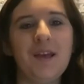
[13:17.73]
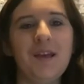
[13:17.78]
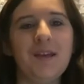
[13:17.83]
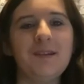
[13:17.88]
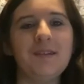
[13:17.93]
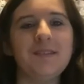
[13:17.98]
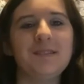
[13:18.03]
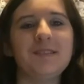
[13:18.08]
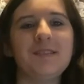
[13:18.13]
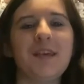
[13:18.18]

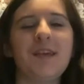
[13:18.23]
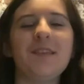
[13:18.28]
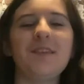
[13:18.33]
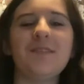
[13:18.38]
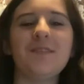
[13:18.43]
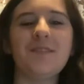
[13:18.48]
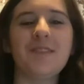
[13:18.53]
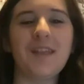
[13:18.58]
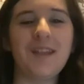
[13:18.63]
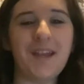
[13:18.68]
So
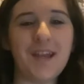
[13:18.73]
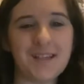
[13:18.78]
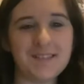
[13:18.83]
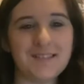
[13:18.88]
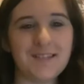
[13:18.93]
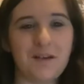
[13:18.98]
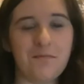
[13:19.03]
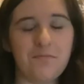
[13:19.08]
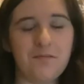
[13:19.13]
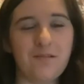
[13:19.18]
the next
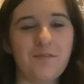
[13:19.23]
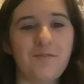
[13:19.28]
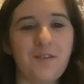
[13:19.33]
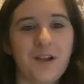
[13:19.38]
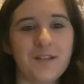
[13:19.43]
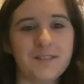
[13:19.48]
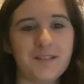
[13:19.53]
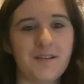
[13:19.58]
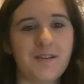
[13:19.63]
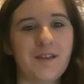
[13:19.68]
couple of
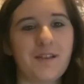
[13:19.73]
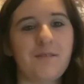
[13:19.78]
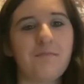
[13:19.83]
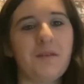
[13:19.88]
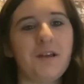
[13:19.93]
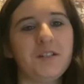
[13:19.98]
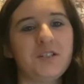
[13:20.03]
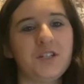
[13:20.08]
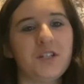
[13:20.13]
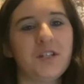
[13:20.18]
rides I'm going to
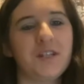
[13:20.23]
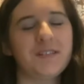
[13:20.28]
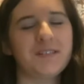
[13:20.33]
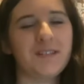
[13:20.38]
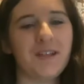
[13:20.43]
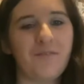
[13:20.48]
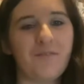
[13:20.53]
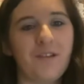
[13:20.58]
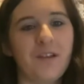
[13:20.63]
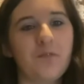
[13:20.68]
mention is
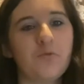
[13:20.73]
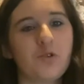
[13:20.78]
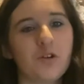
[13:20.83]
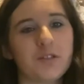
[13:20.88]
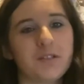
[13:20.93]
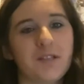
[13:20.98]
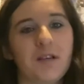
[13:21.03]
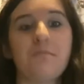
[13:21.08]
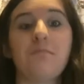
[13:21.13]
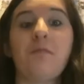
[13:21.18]
definitely
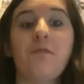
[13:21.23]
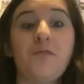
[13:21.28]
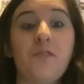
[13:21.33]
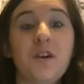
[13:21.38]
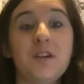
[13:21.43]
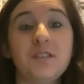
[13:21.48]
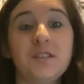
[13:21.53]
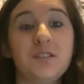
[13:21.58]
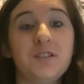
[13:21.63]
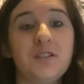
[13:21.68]
ones I
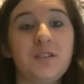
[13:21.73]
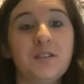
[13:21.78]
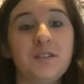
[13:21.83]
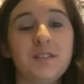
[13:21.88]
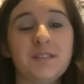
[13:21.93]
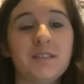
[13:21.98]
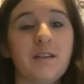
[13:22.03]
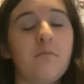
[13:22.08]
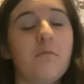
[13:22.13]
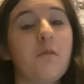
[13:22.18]
prefer to do in the
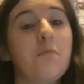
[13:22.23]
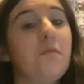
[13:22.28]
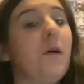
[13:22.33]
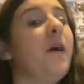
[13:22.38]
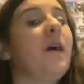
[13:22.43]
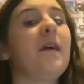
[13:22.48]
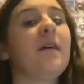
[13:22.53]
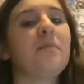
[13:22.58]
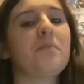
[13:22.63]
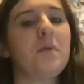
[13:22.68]
summer, but
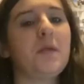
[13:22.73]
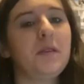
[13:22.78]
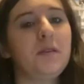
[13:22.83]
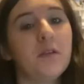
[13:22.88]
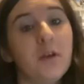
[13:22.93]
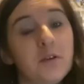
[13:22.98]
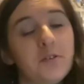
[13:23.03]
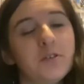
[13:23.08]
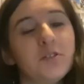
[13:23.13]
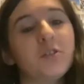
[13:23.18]
I have been
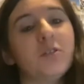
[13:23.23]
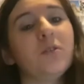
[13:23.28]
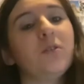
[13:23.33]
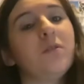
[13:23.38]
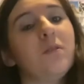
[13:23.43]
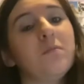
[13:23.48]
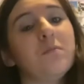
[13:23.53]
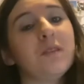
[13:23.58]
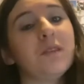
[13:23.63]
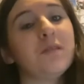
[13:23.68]
known to do
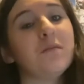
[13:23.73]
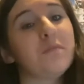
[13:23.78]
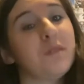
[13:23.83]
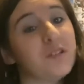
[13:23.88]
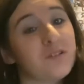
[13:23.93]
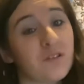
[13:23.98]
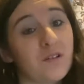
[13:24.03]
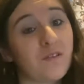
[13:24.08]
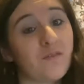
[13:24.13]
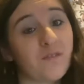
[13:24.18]
them in the
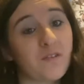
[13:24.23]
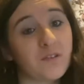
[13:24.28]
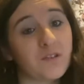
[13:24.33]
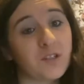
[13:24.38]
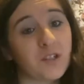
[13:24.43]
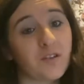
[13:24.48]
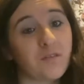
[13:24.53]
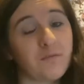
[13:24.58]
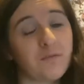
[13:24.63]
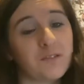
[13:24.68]
middle of
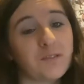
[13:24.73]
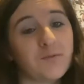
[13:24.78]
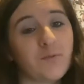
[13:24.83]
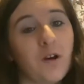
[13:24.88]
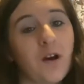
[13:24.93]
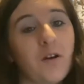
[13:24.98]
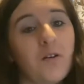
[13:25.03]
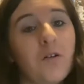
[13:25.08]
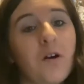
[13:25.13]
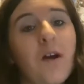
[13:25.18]
October as
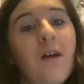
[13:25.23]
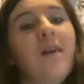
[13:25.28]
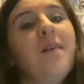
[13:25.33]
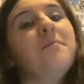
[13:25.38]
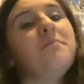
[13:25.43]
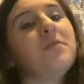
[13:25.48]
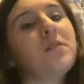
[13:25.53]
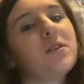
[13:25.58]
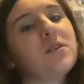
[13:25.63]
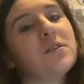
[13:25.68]
well
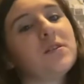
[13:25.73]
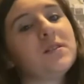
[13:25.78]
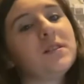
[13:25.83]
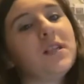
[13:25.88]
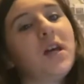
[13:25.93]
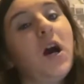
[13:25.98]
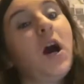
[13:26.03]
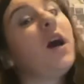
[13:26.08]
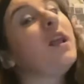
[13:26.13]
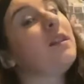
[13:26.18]
because
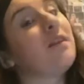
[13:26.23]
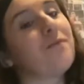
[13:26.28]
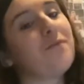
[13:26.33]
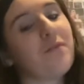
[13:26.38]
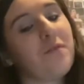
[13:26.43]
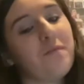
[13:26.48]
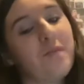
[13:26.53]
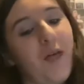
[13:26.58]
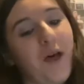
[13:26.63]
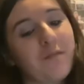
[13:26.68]
I love
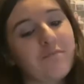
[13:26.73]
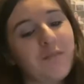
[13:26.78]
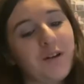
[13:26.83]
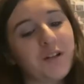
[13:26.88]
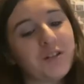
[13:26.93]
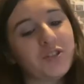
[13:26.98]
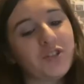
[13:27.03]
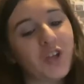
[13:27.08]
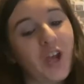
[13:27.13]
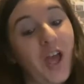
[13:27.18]
them that
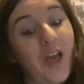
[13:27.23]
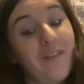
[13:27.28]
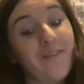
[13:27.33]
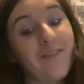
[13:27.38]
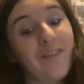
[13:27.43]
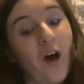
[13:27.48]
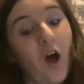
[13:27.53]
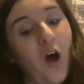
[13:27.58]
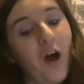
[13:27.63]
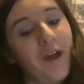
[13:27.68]
much. And
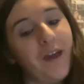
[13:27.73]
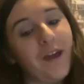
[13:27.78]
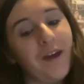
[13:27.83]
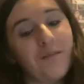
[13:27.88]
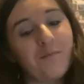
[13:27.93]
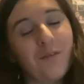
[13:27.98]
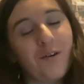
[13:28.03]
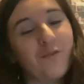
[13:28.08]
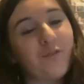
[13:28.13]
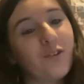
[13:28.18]
I
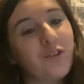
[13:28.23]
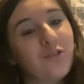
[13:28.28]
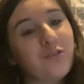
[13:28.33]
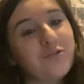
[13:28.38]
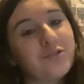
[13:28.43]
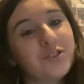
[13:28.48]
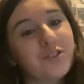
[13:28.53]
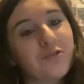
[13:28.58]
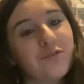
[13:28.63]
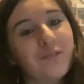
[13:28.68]
am of
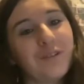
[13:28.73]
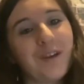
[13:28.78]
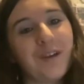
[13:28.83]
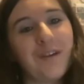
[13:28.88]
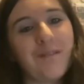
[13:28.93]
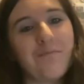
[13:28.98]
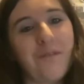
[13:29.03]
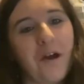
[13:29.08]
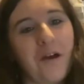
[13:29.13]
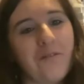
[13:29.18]
course talking
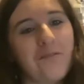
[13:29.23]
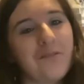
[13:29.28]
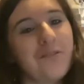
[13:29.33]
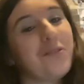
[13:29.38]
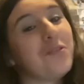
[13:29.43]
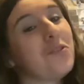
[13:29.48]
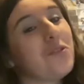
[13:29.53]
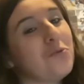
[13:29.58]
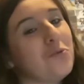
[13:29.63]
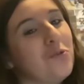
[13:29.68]
about
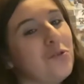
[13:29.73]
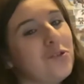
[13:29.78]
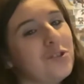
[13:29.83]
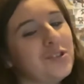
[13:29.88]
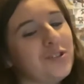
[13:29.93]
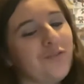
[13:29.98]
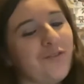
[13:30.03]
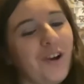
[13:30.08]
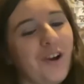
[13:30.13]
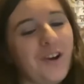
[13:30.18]
the
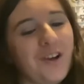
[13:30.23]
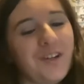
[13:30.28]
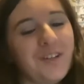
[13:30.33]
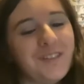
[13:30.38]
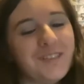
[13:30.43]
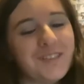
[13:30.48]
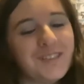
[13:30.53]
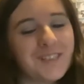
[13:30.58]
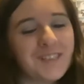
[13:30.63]
water rides.